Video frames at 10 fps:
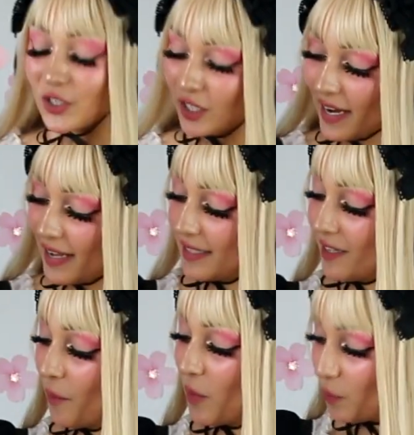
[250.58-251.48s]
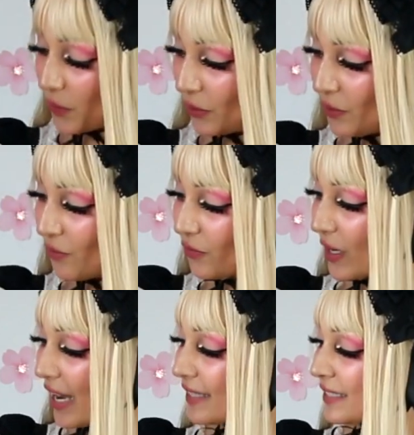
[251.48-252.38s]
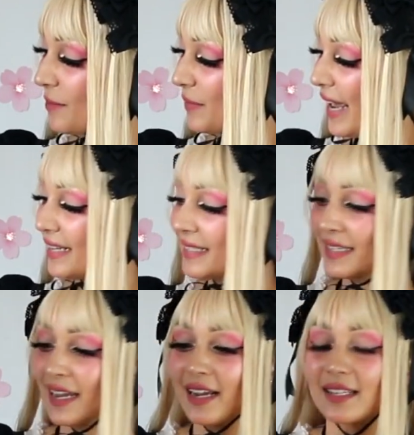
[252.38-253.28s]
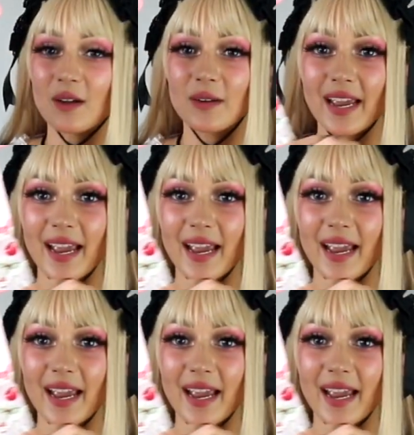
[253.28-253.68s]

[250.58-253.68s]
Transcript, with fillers: She has some beautiful custom lace. So it